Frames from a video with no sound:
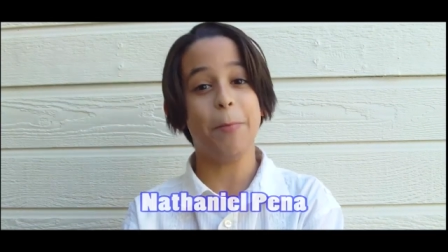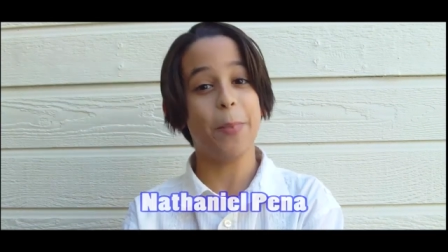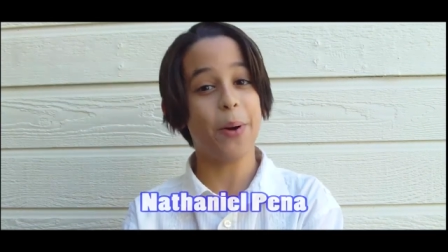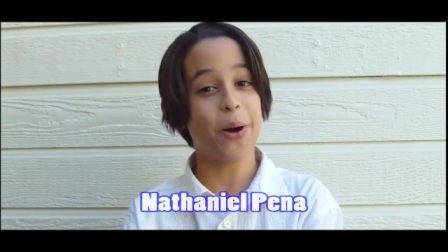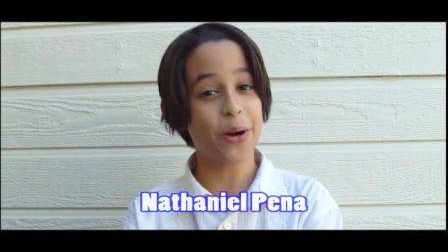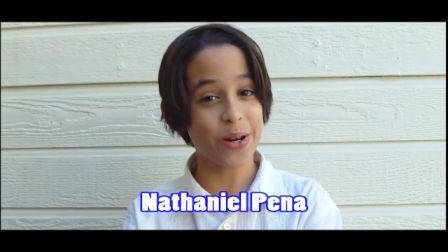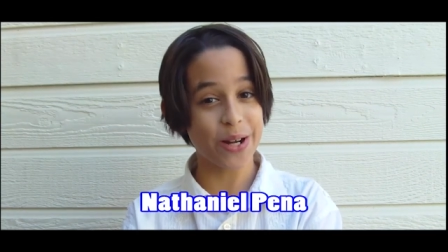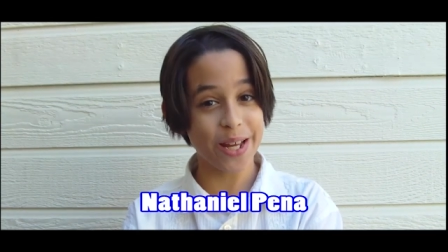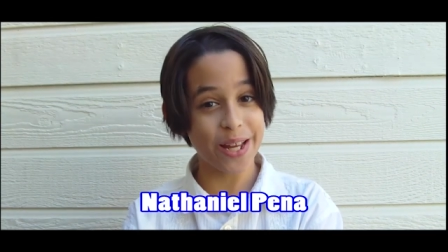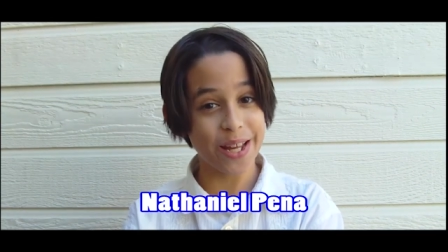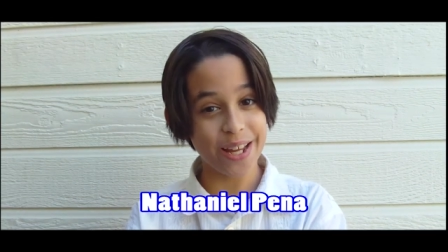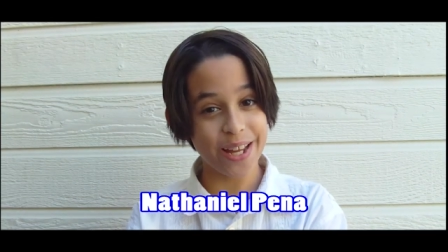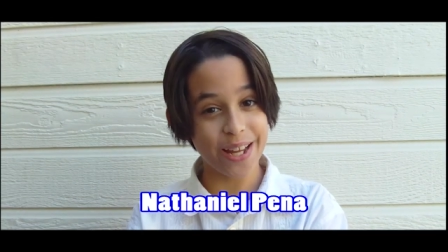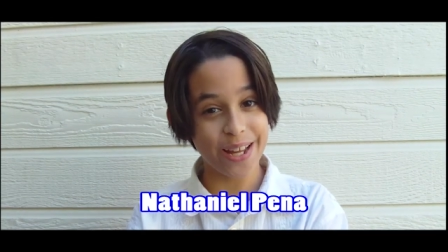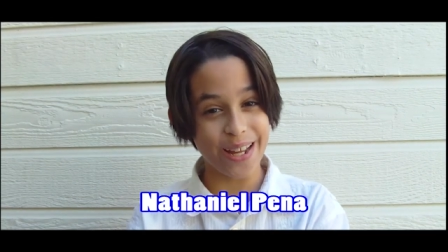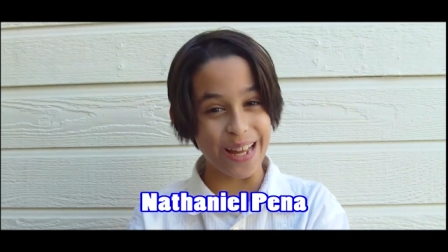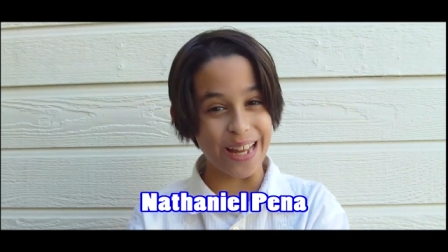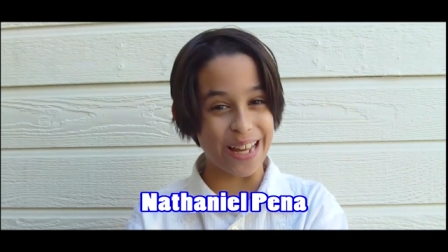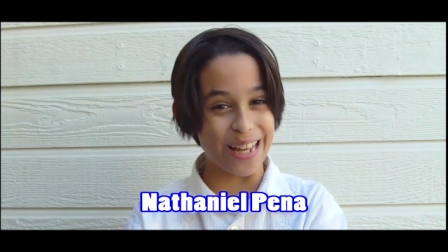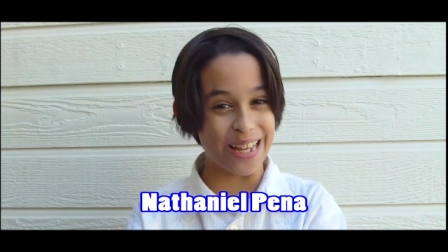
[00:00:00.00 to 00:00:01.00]
Marty
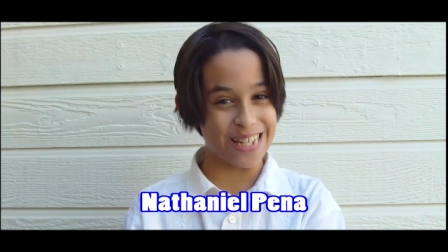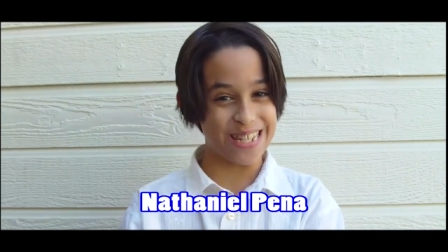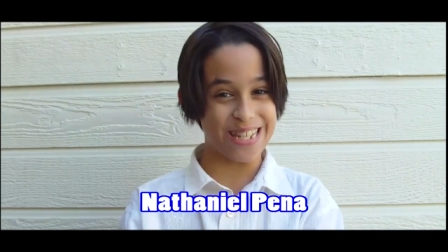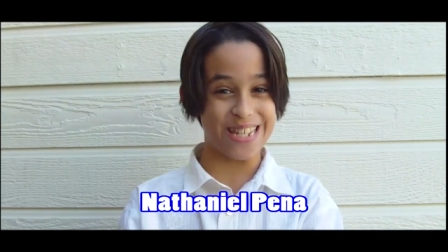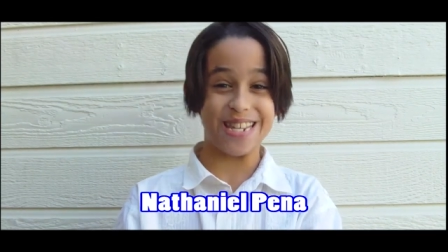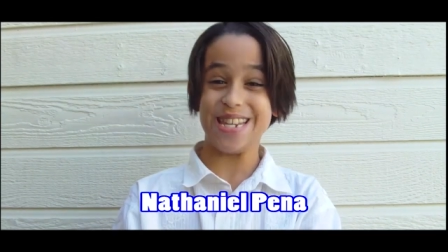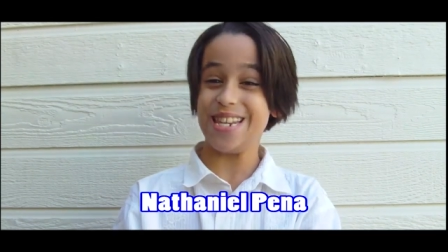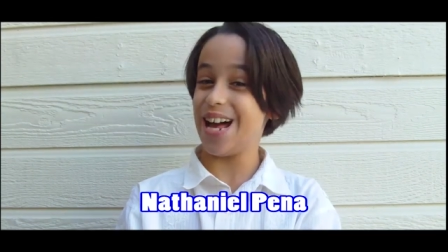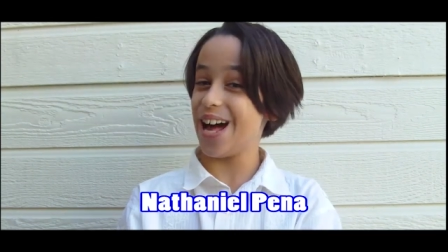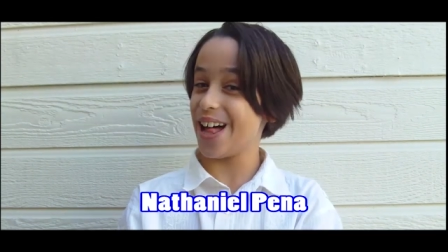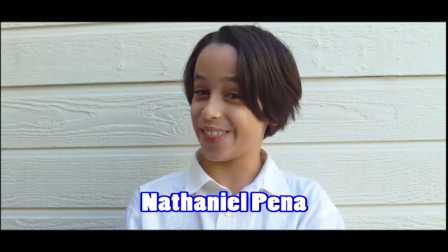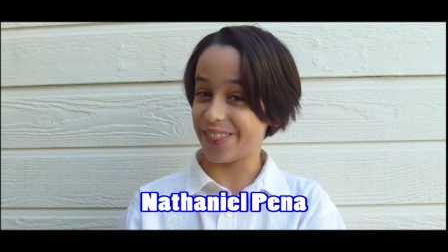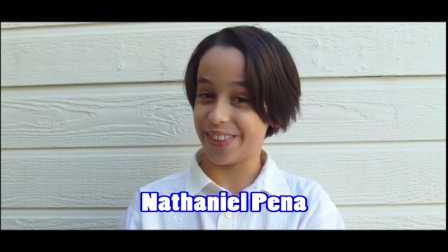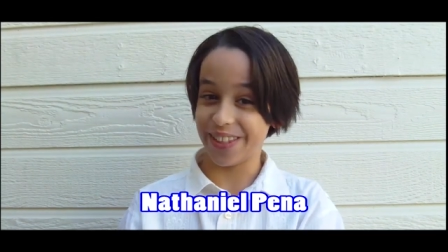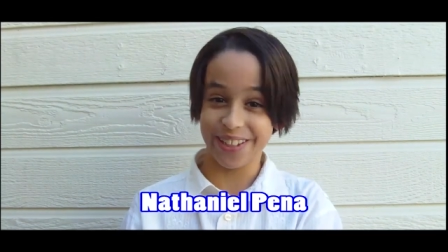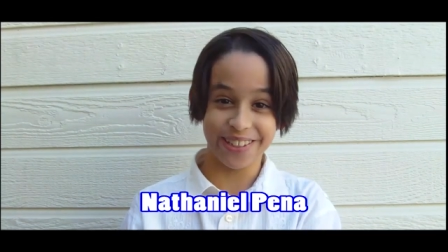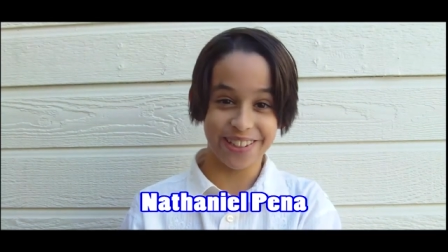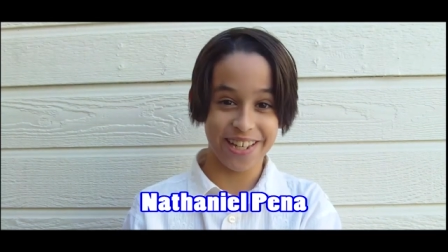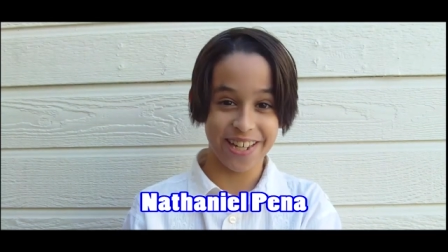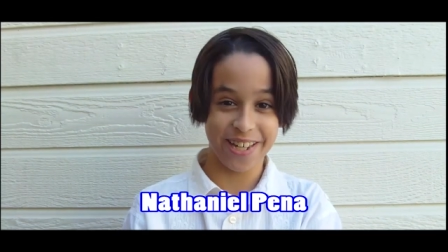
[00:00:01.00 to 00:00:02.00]
is
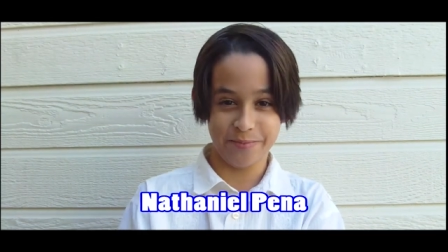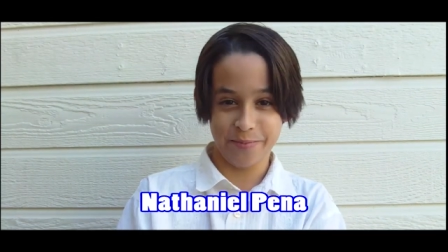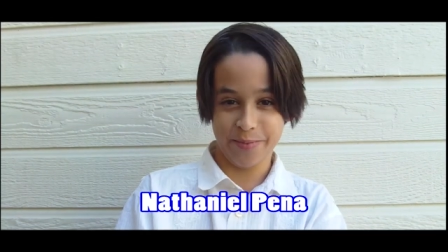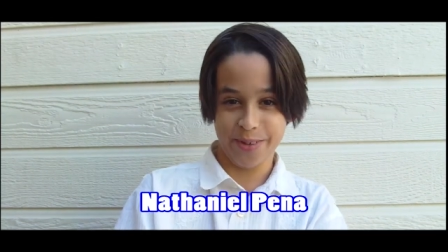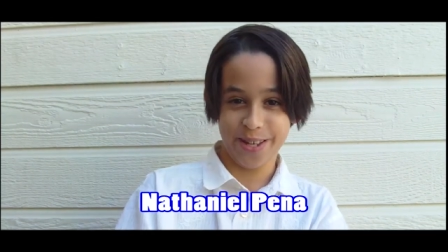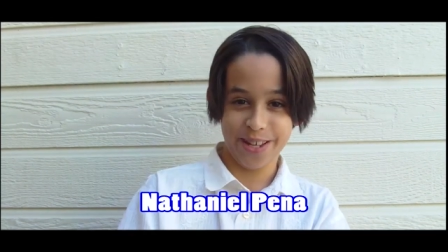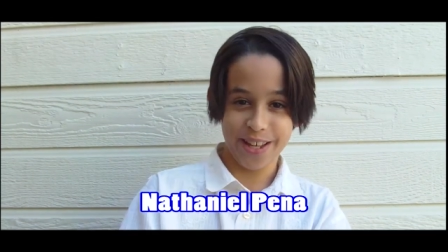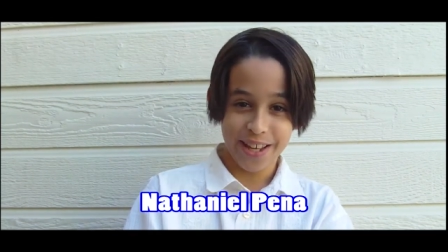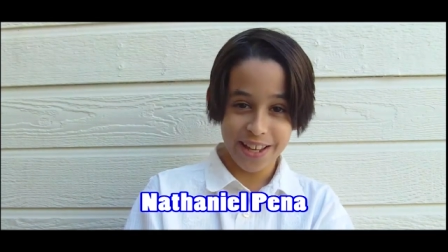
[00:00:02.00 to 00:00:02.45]
nothing like me.